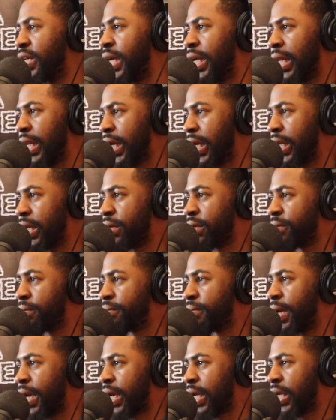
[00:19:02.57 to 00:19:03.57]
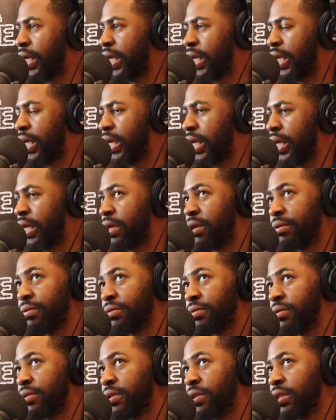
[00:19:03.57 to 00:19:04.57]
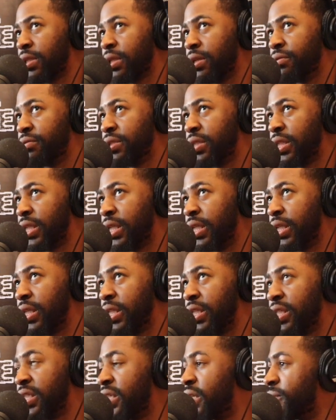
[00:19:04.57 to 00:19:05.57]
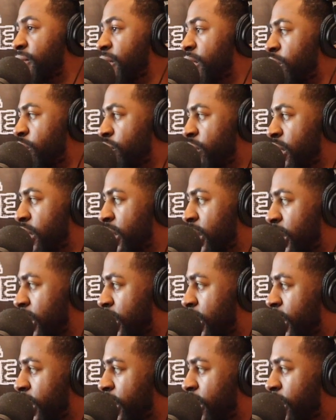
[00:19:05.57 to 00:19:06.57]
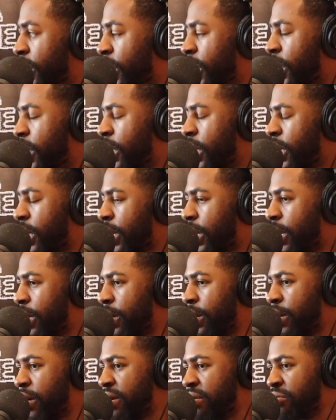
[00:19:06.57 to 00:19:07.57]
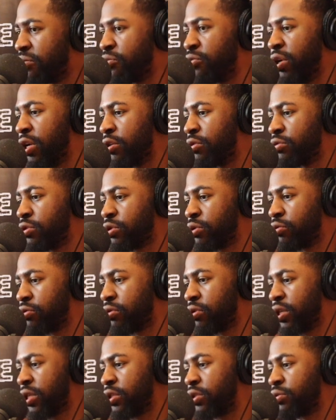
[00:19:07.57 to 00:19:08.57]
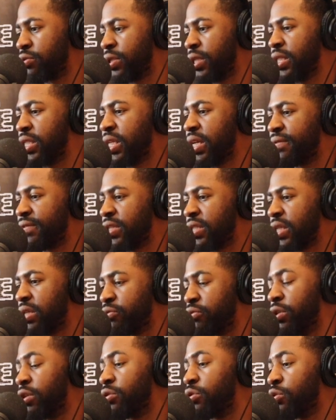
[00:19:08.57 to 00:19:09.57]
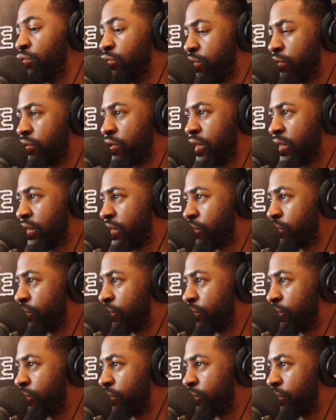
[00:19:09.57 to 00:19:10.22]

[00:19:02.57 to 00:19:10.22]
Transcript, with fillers: to Atlanta back in December of 2016. Went on tour in 2017. Went on two tours in